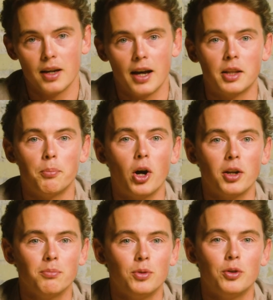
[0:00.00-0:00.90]
At the
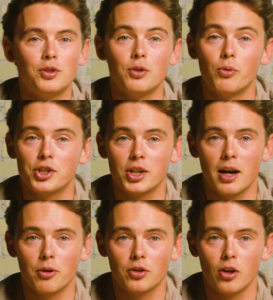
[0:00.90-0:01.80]
bottom, you can see which
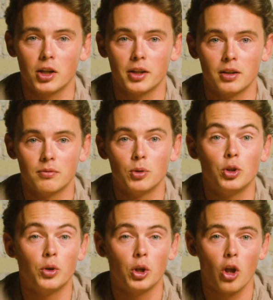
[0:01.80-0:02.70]
account is logged in,
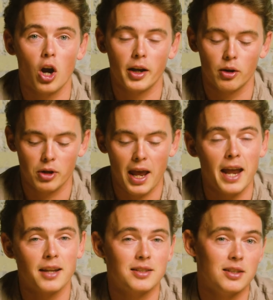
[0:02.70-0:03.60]
you can log out
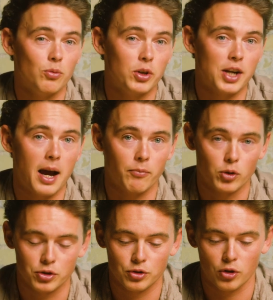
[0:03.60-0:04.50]
and see which app
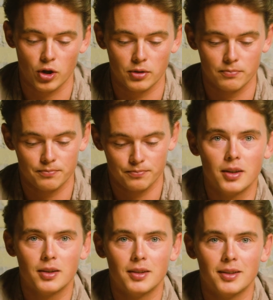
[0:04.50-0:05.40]
version you're on.
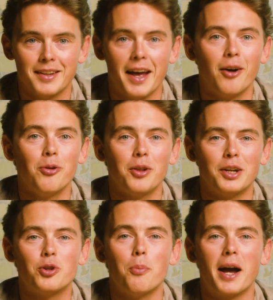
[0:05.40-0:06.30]
Now,
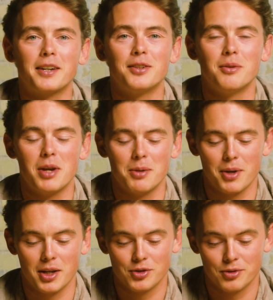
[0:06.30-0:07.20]
let's go back to the main
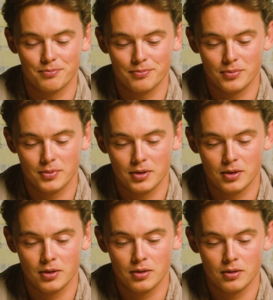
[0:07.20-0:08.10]
page.
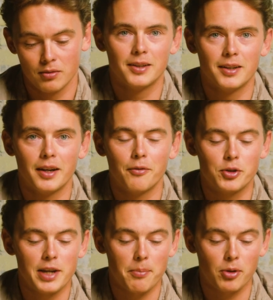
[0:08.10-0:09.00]
If
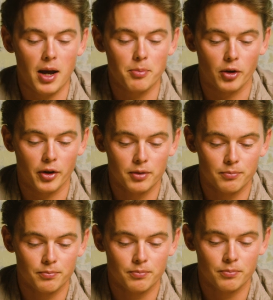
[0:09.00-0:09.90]
we tap library,
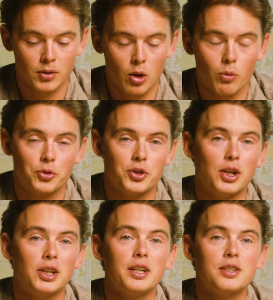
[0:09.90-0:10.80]
we'll see
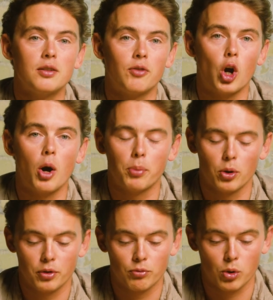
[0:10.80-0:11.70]
a list of our
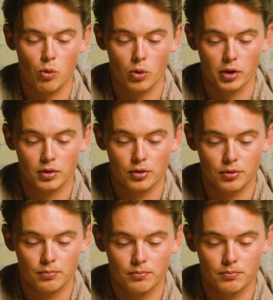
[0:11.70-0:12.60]
uploaded recordings.